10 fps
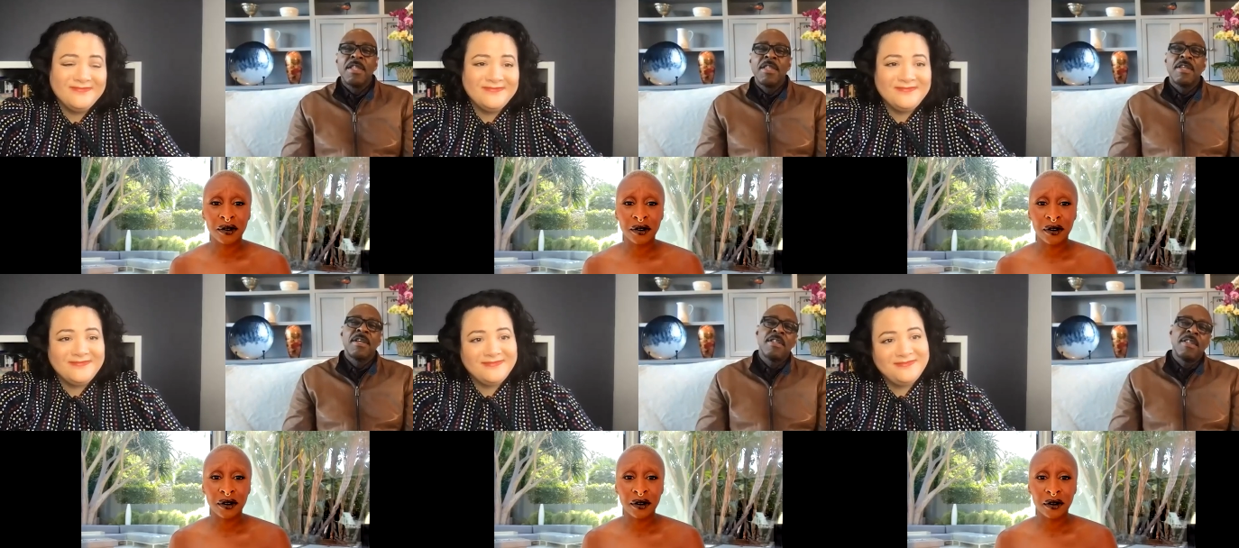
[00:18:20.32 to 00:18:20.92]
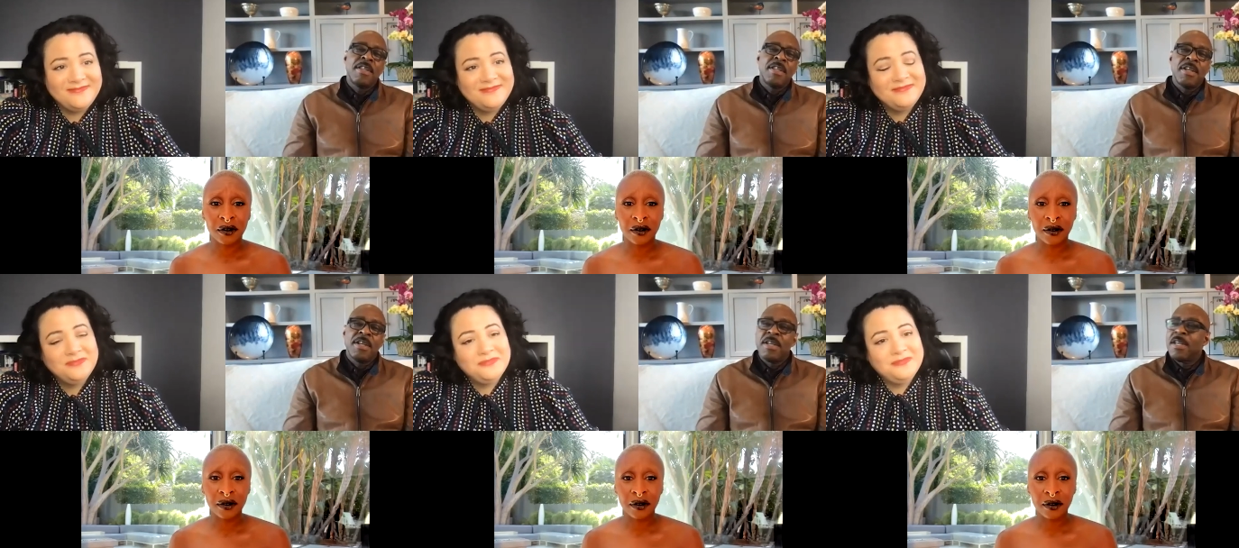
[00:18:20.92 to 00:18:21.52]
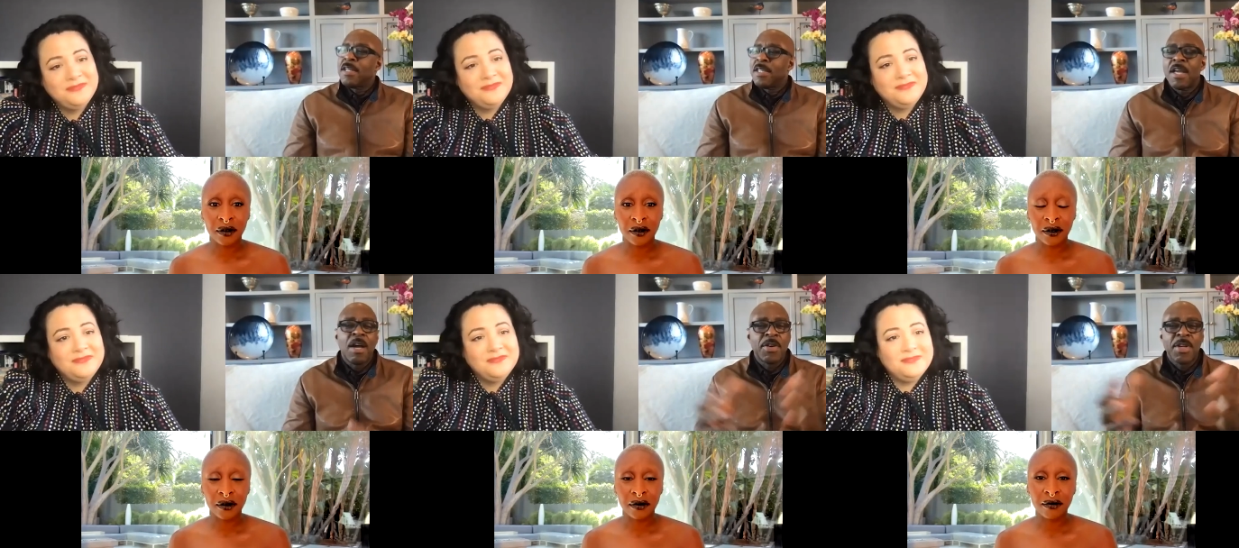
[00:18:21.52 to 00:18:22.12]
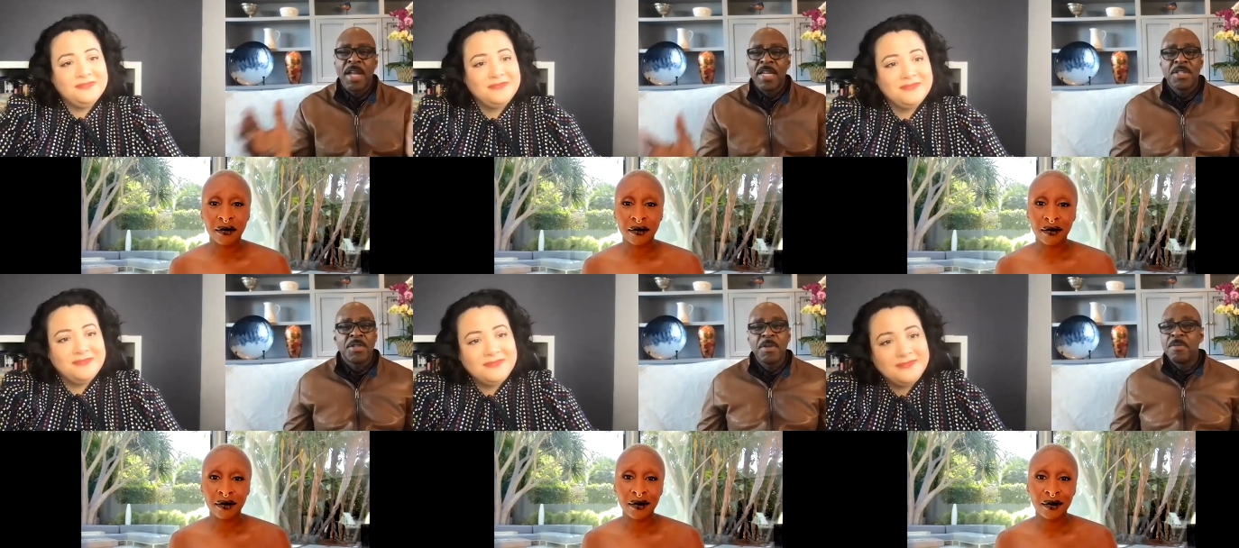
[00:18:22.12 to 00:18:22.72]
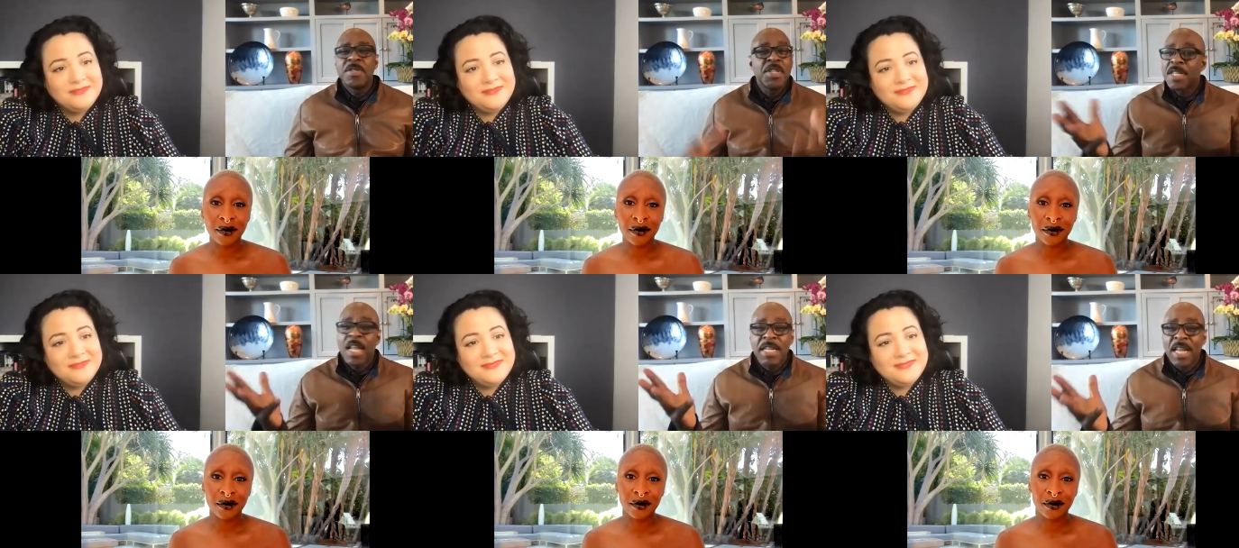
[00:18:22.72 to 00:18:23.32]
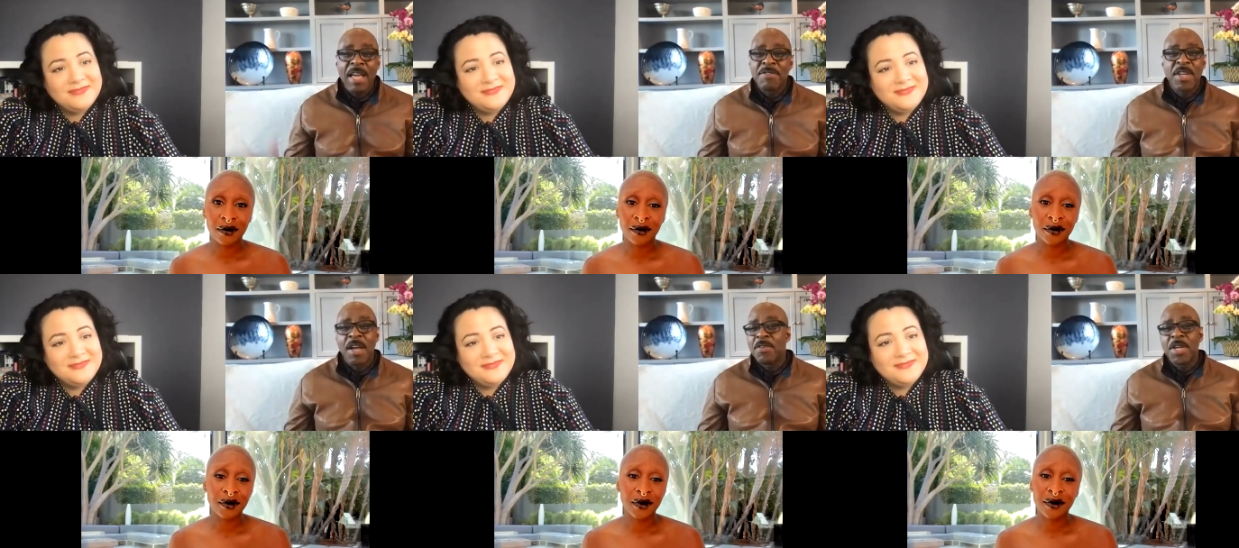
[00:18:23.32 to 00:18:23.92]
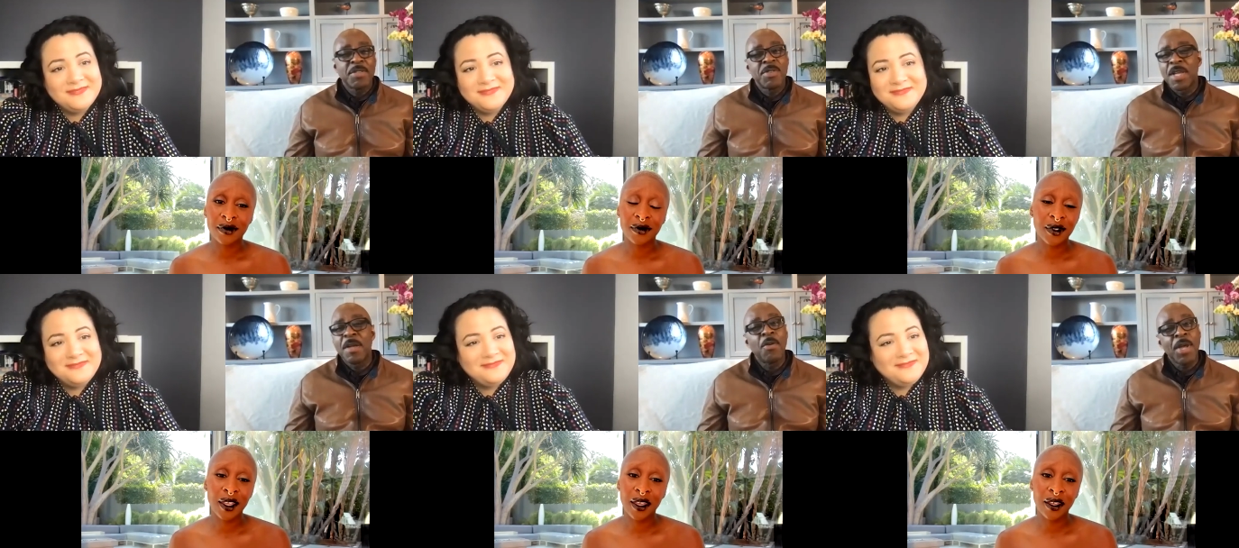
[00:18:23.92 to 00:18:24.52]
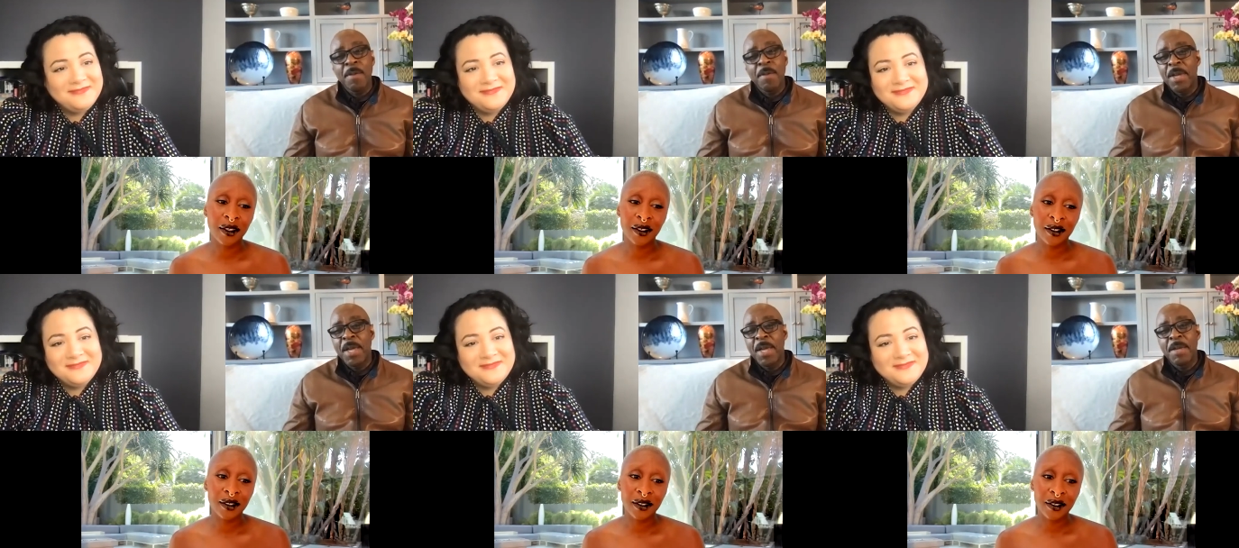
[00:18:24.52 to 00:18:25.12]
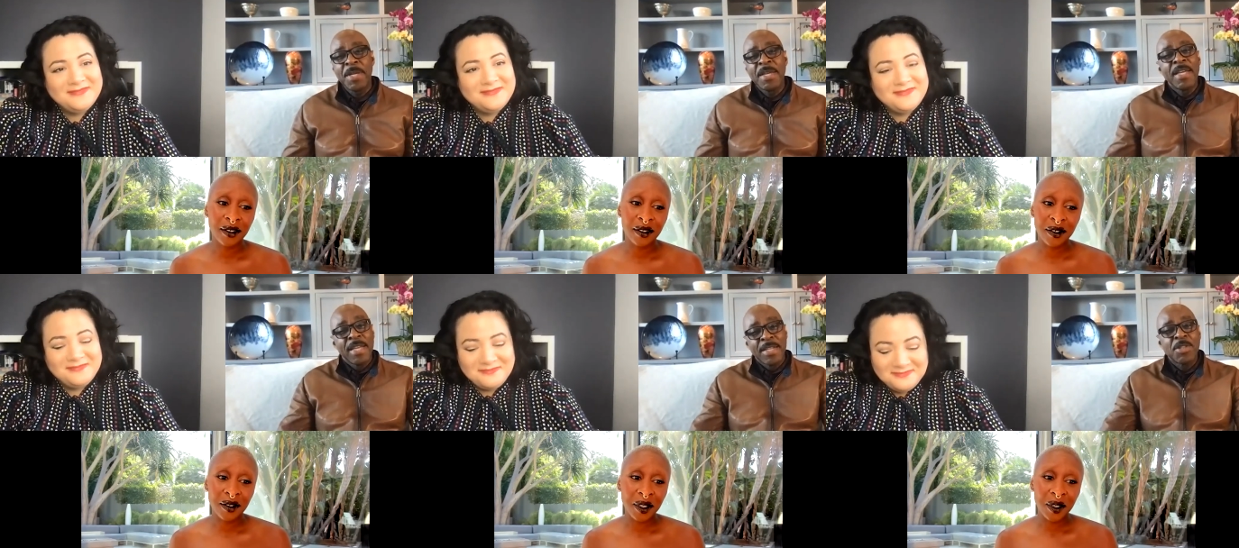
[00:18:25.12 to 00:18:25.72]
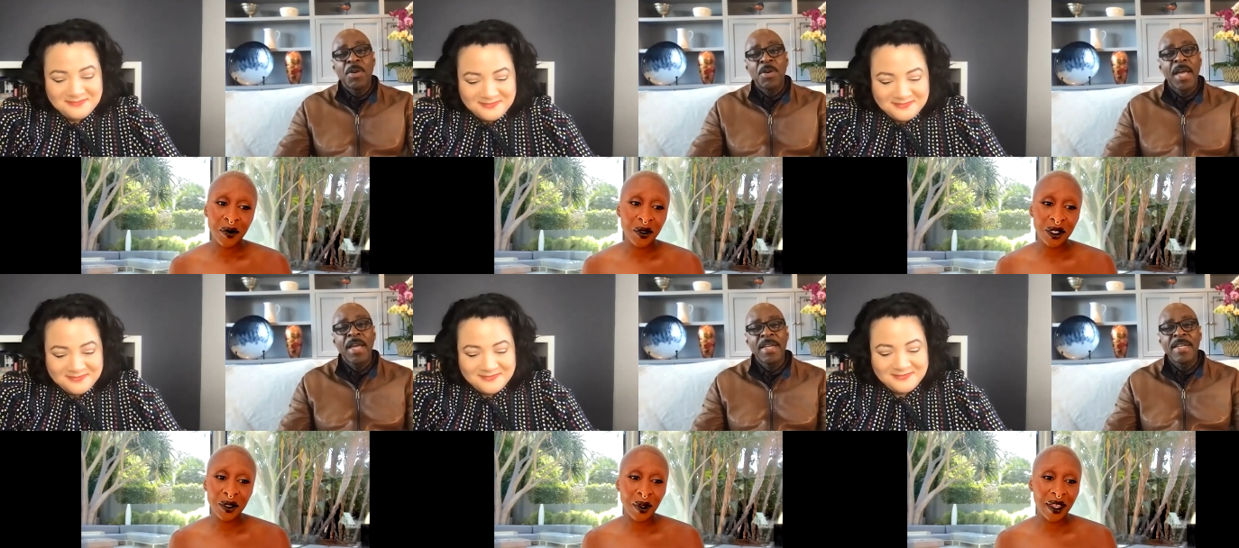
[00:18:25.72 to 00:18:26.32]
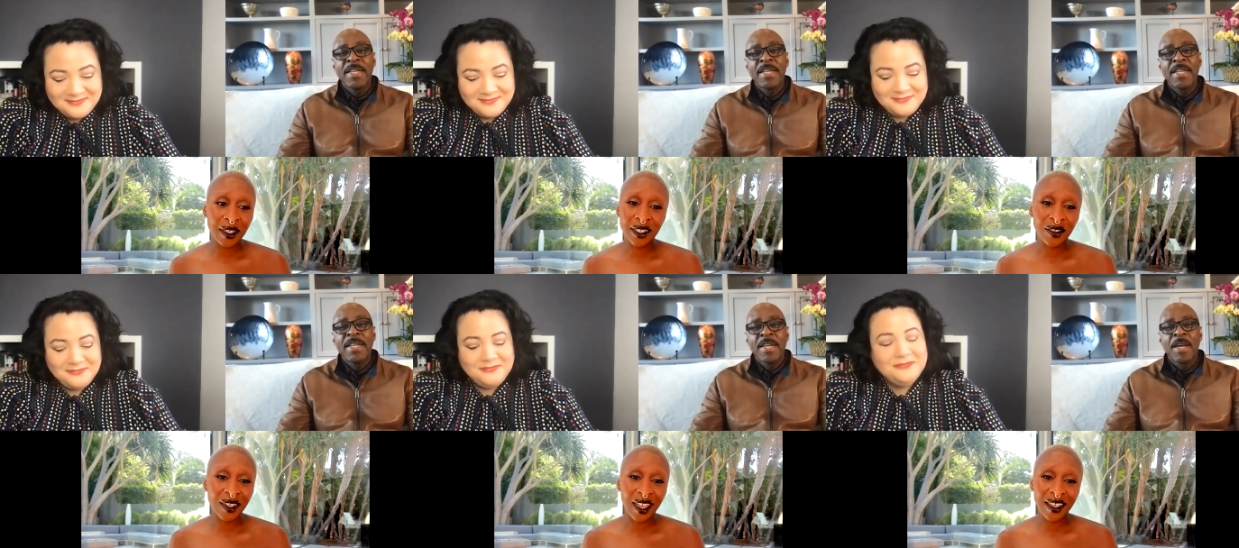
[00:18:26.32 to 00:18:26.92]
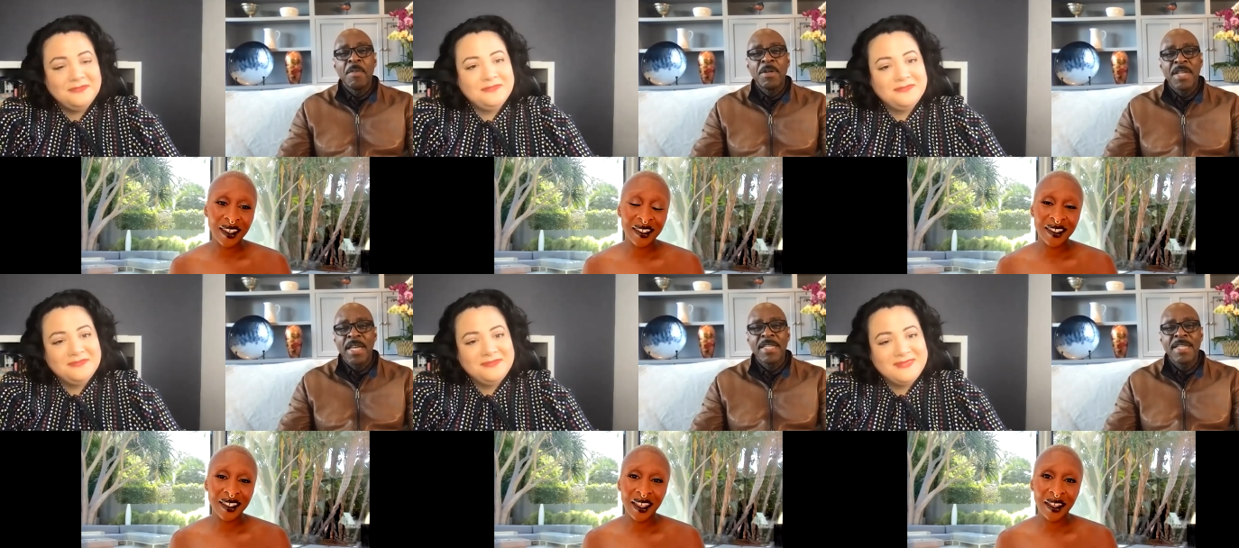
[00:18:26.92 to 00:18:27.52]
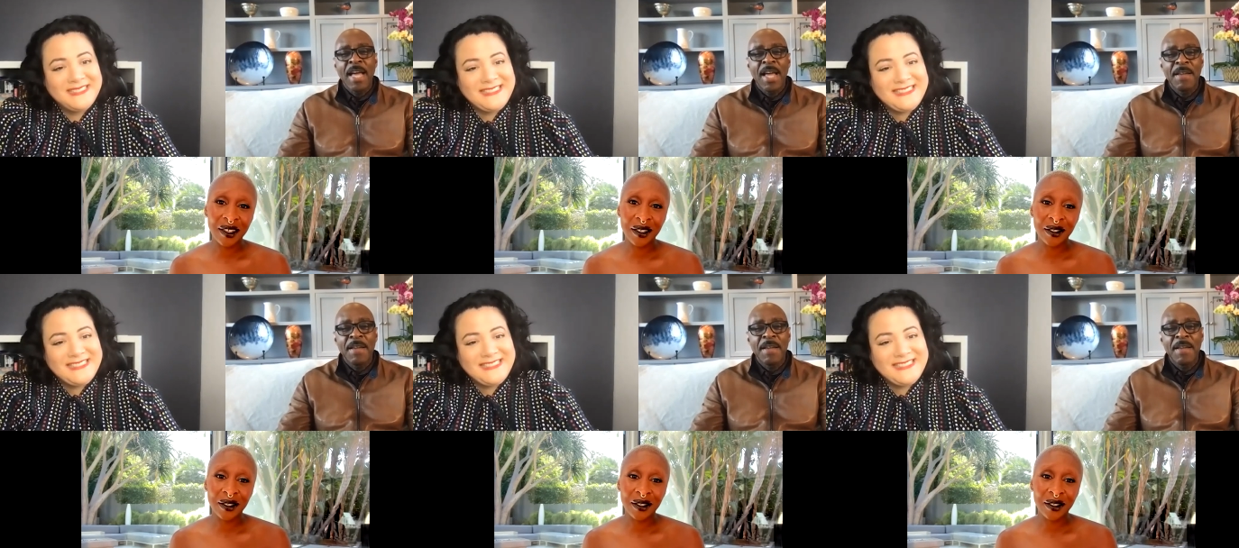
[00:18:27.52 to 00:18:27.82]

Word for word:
Speaker 1: the the uh, uh, the congregation. It was just like life. The congregation was like, yeah. okay, it's okay,
Speaker 2: it's okay, yeah.